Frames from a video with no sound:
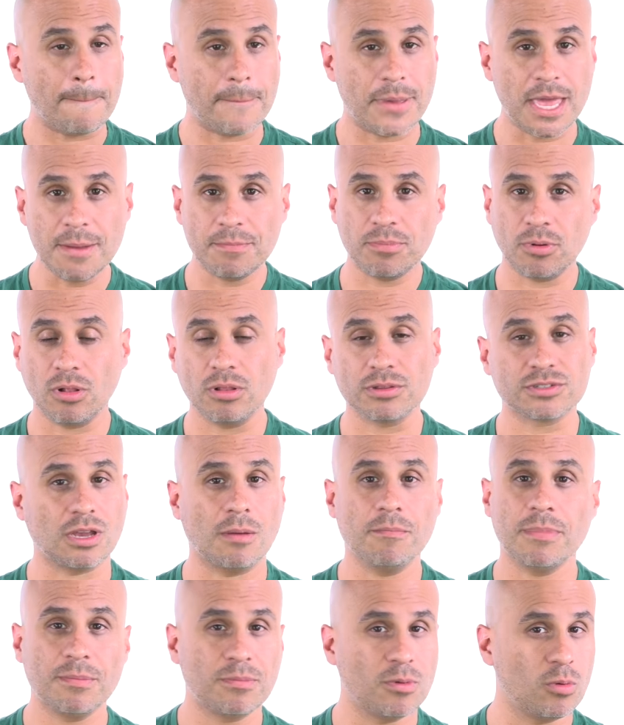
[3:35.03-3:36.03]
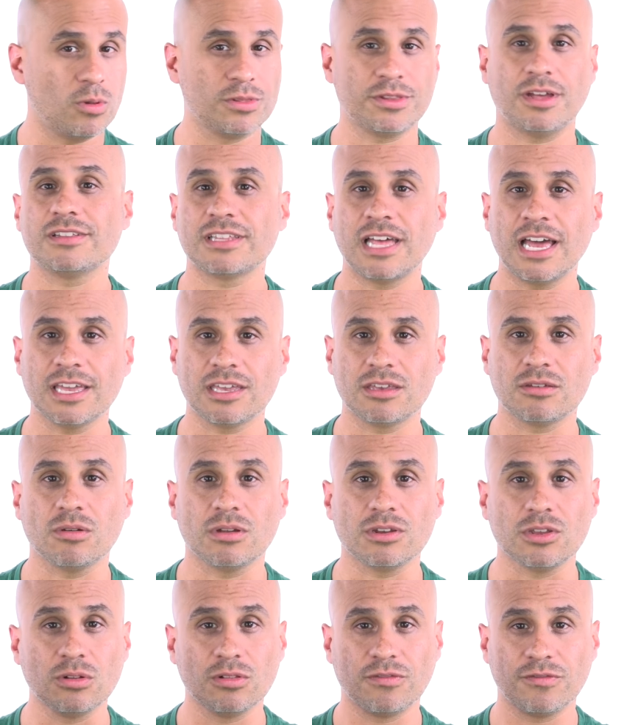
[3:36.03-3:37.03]
People, some people will not like you
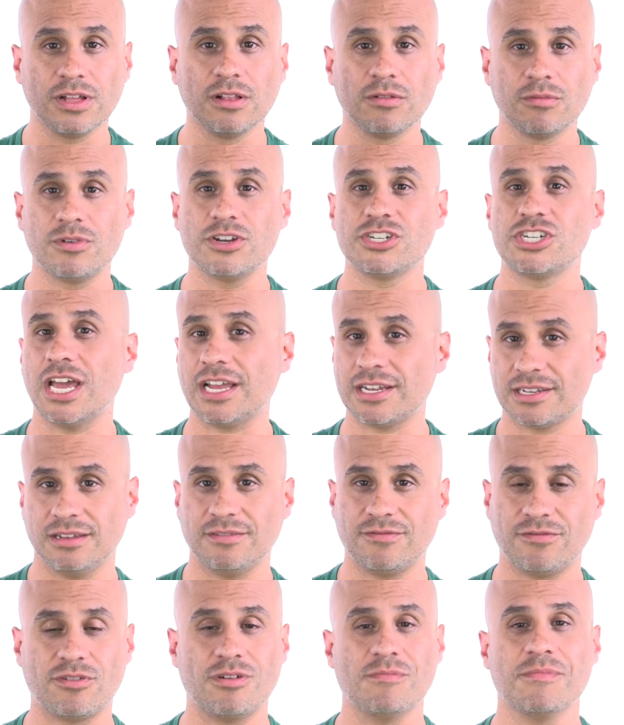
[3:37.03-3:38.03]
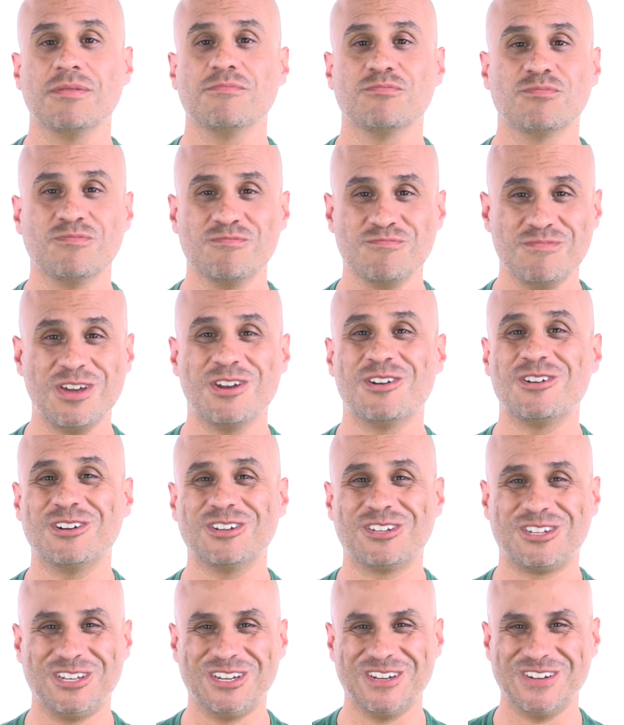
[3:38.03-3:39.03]
and you'll feel rejected for a minute
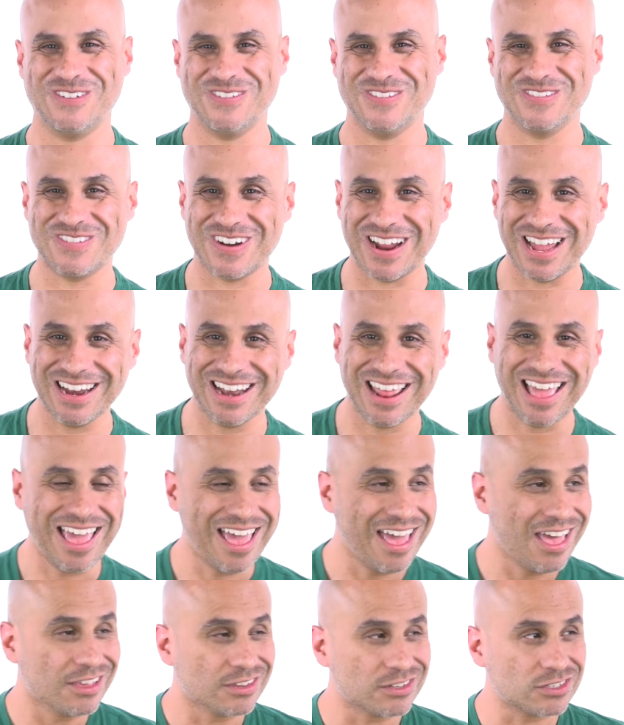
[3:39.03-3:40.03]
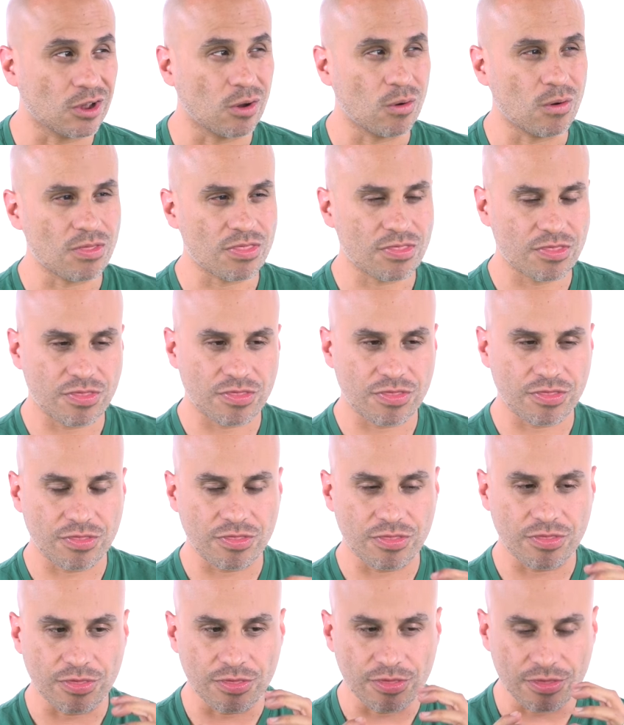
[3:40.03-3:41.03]
or two, right? So
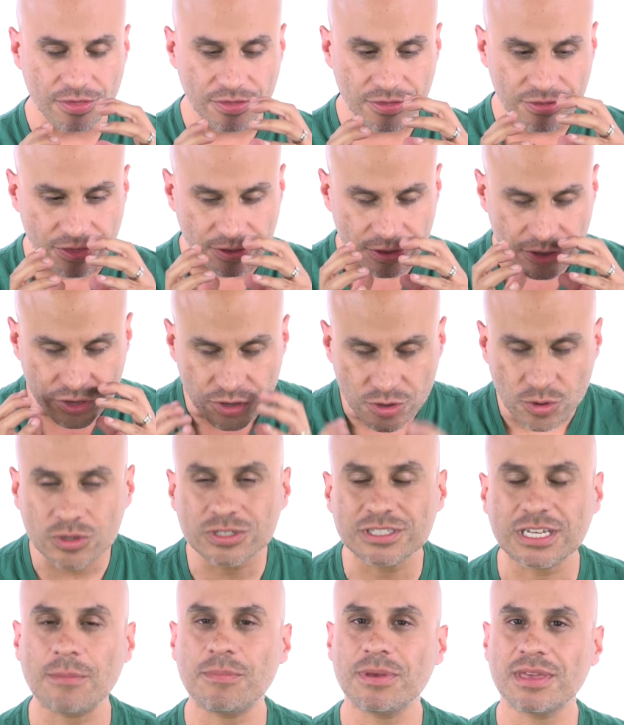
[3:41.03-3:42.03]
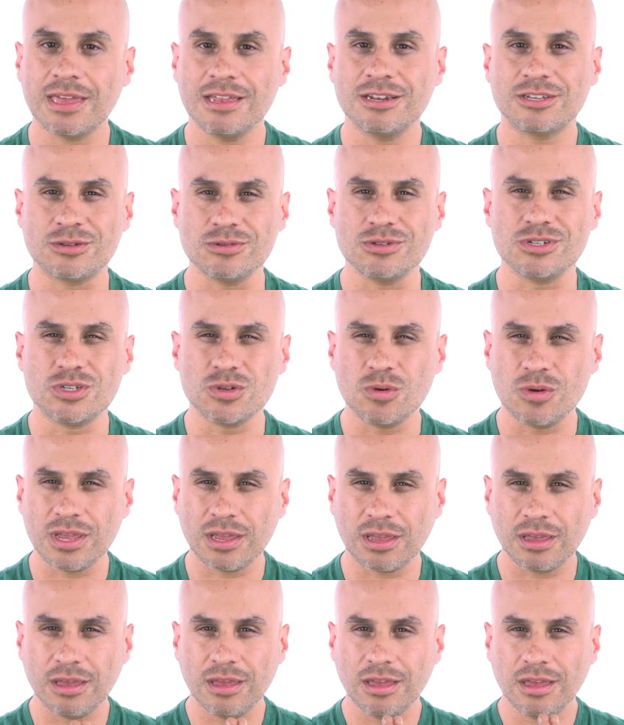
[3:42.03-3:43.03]
you stepping into
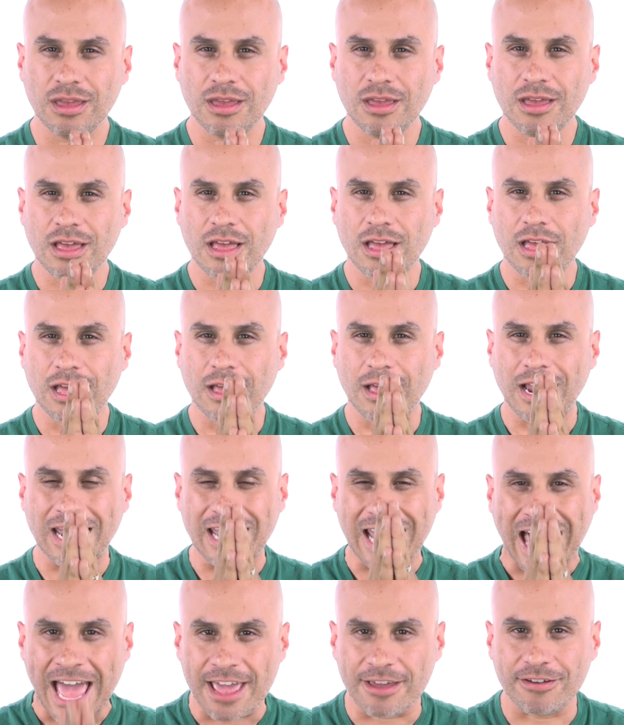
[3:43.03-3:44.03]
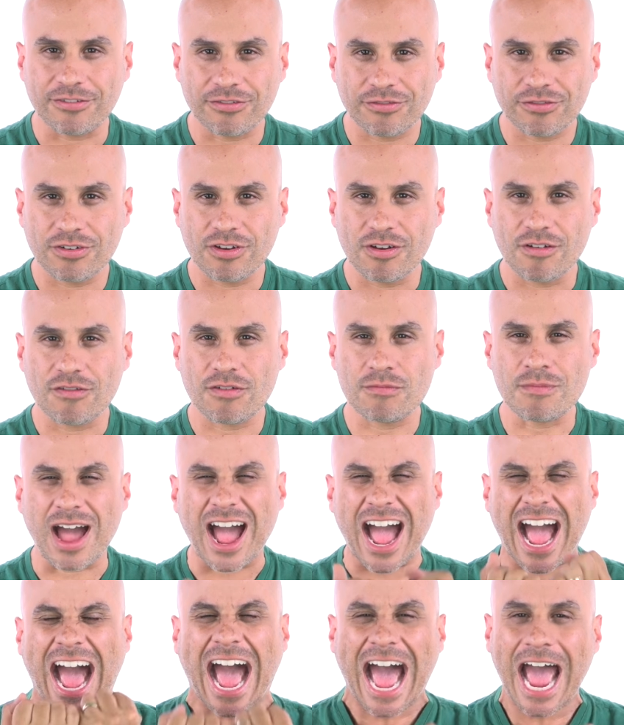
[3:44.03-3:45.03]
doing life from a
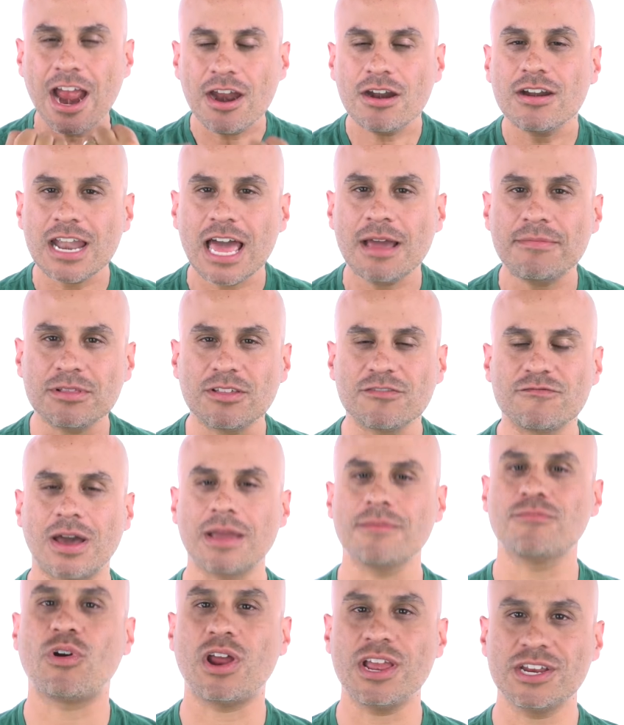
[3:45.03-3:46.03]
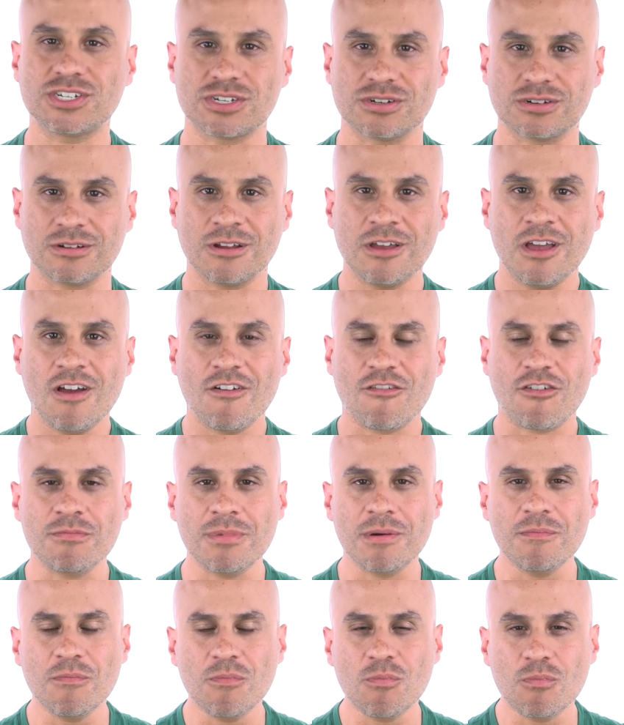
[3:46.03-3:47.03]
higher level of vibration,
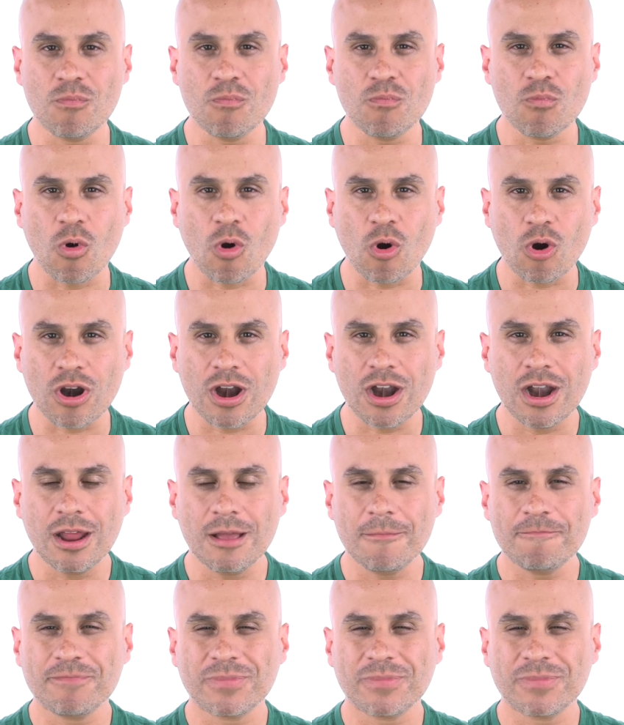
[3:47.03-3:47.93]
from a more